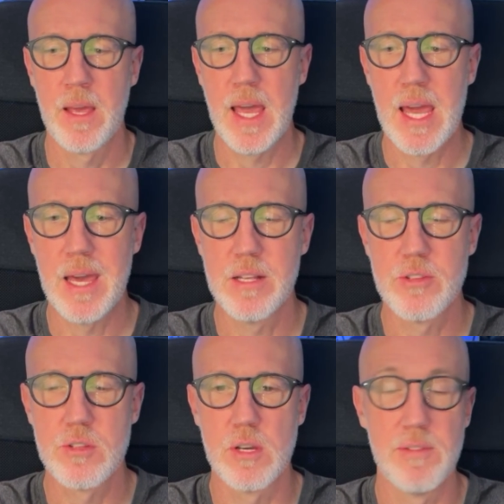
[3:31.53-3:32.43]
and
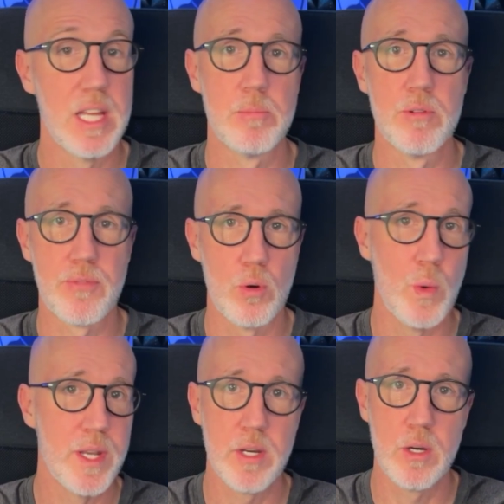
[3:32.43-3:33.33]
it's available for
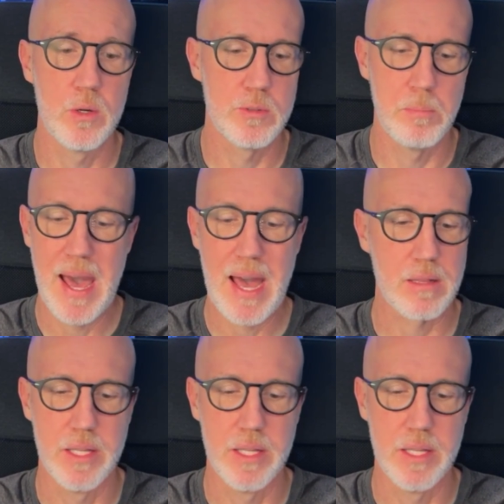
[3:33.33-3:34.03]
Windows, Mac,